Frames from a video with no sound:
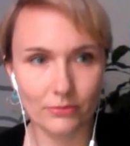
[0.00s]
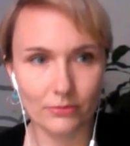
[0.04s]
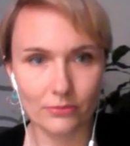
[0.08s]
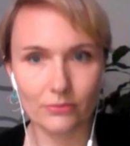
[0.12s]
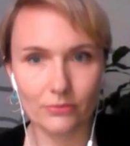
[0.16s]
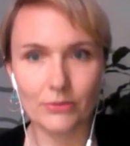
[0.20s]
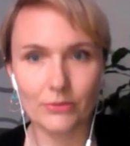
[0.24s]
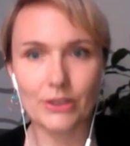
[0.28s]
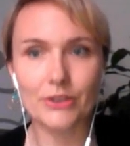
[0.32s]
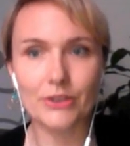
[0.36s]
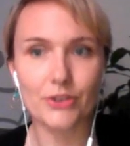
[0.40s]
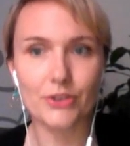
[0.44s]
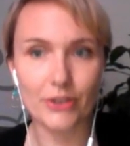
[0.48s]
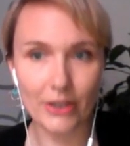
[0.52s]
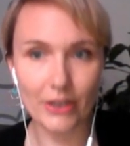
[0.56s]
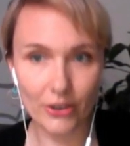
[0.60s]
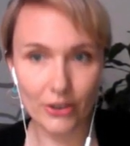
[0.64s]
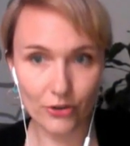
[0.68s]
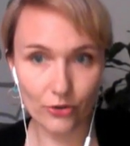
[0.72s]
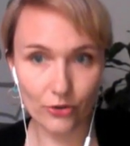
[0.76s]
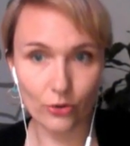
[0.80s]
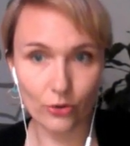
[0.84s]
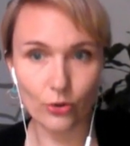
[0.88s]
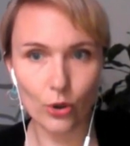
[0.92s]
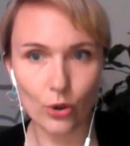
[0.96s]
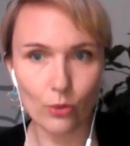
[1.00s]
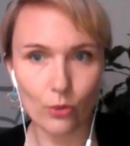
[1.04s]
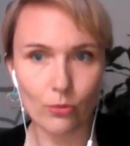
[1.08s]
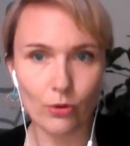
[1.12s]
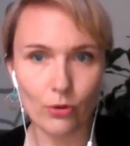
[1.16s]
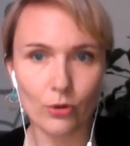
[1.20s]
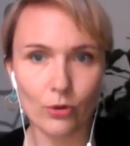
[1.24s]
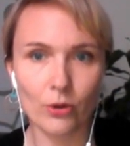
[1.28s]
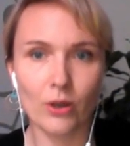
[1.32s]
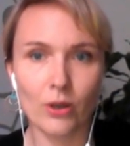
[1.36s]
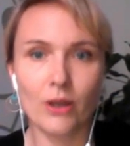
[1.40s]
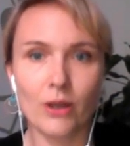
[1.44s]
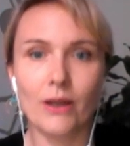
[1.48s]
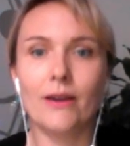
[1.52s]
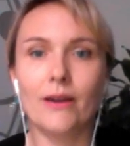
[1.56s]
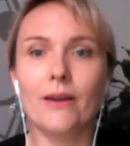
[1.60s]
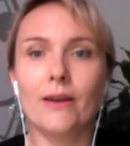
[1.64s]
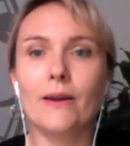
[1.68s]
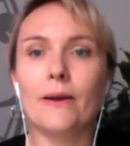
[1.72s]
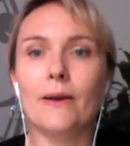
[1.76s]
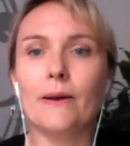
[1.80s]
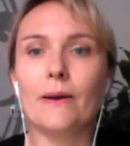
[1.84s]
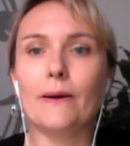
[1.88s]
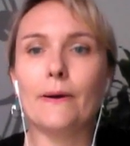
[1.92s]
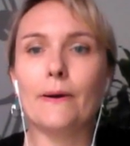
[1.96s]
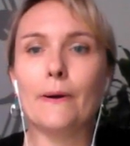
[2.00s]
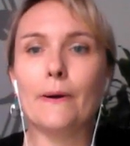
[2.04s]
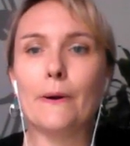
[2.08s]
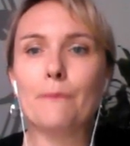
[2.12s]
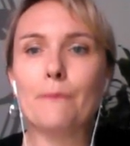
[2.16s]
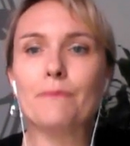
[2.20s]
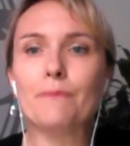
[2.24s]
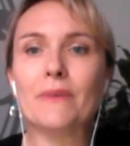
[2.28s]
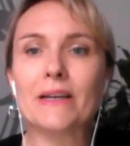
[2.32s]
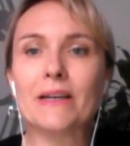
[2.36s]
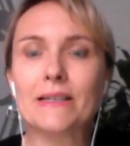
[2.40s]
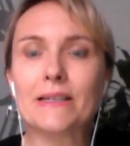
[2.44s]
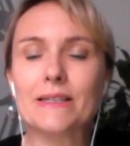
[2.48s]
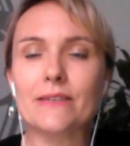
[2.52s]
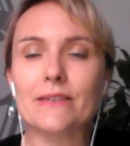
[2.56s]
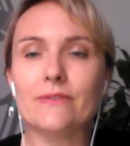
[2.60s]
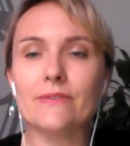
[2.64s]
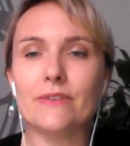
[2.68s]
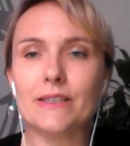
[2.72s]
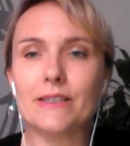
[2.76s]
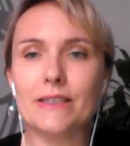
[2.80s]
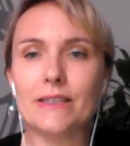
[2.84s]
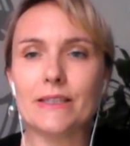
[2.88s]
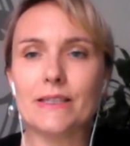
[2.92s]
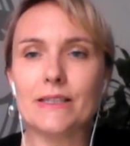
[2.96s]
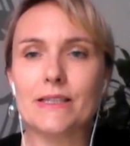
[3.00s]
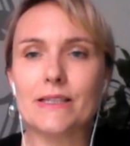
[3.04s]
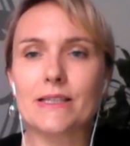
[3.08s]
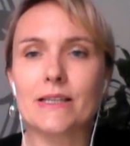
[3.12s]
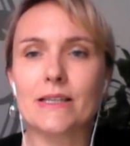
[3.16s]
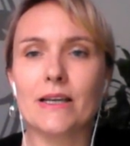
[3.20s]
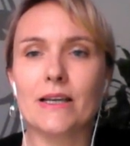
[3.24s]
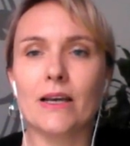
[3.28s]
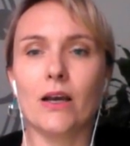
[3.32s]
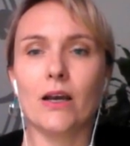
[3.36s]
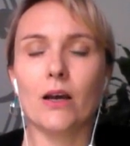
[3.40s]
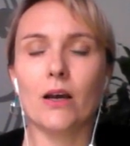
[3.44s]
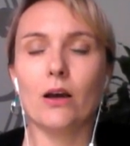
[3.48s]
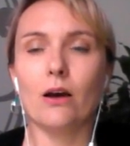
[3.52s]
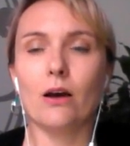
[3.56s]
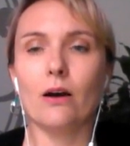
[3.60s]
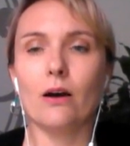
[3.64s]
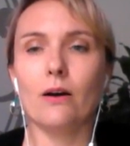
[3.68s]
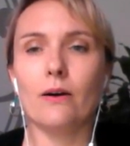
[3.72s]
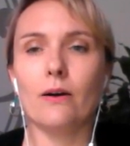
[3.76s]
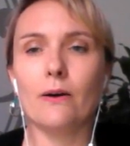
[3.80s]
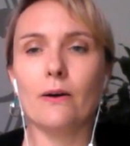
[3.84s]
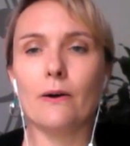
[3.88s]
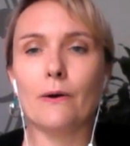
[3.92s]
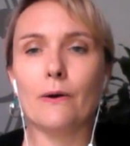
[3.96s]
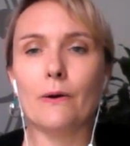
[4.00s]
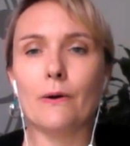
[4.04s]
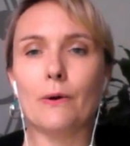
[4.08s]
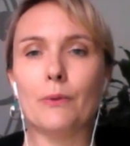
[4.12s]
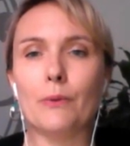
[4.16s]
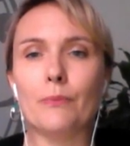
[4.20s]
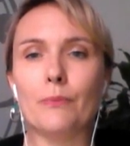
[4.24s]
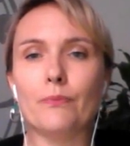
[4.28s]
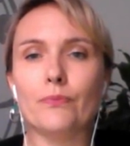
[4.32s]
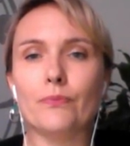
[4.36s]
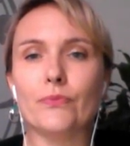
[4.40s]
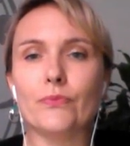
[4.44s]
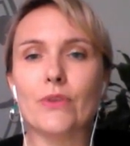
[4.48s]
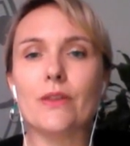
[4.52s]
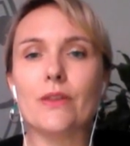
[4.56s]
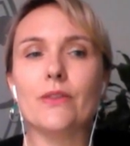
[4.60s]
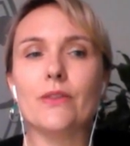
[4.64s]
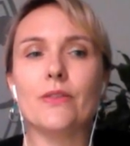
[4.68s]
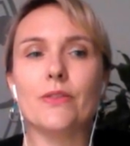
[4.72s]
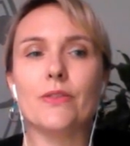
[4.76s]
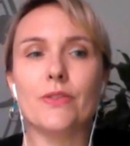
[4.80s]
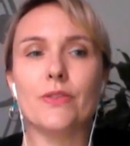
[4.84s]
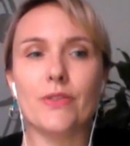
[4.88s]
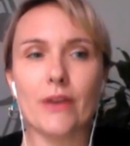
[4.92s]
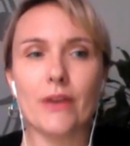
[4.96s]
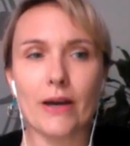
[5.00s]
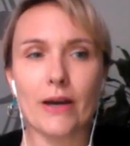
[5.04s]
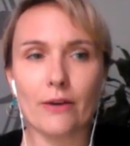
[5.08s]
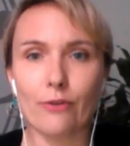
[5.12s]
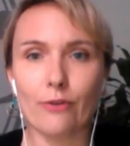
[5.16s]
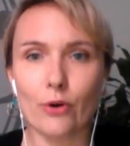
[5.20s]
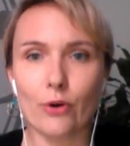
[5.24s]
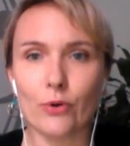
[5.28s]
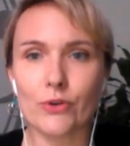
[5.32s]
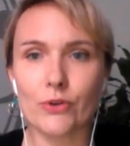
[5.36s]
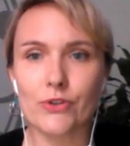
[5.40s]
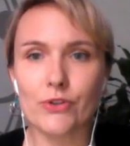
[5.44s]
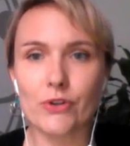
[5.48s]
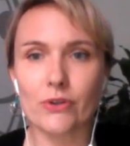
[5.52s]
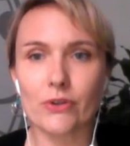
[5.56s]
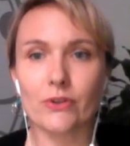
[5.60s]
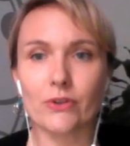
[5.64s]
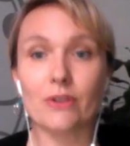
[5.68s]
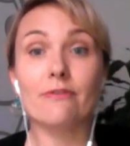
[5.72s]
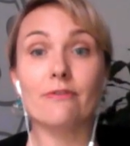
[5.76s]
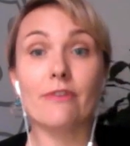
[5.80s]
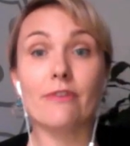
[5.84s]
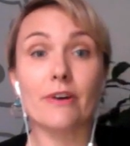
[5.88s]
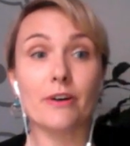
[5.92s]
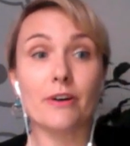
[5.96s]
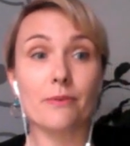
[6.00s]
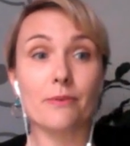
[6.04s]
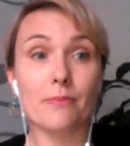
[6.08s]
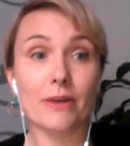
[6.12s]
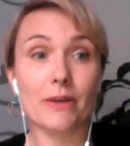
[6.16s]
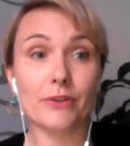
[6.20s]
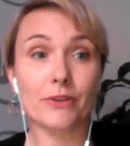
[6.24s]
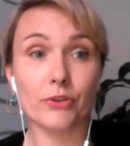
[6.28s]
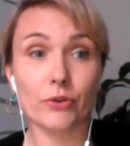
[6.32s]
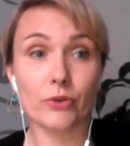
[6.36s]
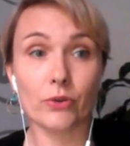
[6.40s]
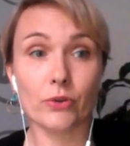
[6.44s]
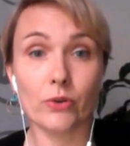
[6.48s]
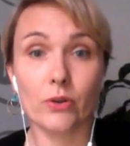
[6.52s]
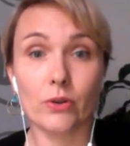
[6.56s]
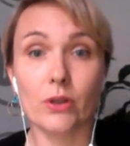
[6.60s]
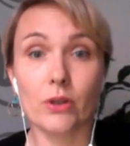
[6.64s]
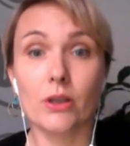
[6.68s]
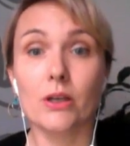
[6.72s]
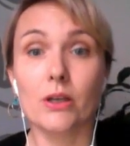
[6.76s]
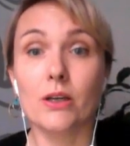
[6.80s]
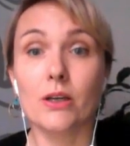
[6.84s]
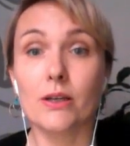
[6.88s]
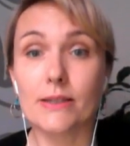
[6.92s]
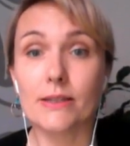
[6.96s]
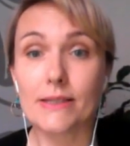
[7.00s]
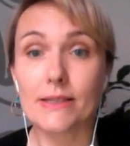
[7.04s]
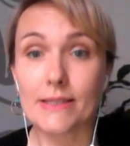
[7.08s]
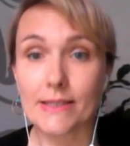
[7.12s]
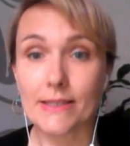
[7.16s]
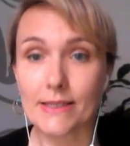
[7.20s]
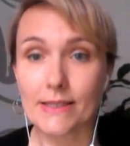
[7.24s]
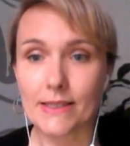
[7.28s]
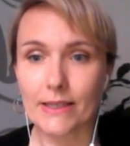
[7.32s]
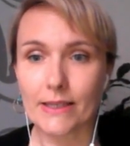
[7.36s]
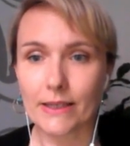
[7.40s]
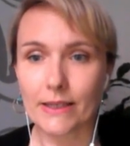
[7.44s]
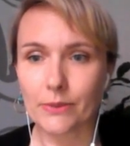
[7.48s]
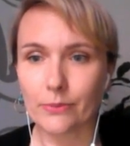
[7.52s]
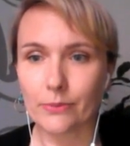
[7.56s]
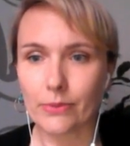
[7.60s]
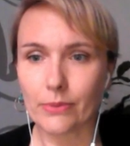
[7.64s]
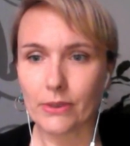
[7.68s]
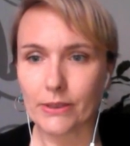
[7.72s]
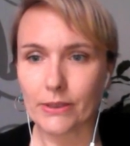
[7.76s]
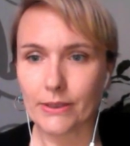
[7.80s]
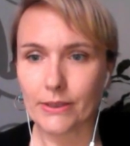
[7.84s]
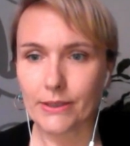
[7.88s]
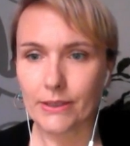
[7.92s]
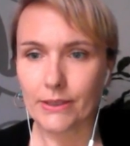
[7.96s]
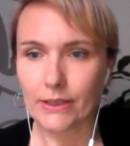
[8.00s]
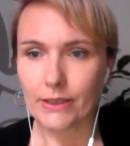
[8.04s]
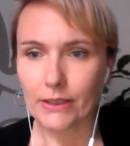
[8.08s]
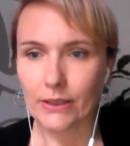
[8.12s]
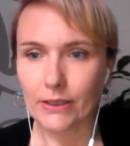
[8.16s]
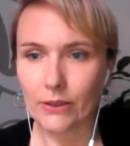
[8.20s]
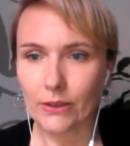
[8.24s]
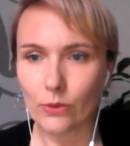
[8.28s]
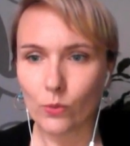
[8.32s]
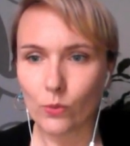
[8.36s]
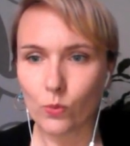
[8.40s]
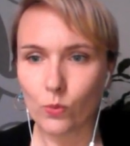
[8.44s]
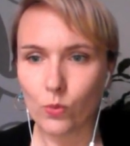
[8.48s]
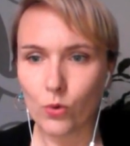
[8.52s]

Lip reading: international, global activities that focus on environmental sustainability.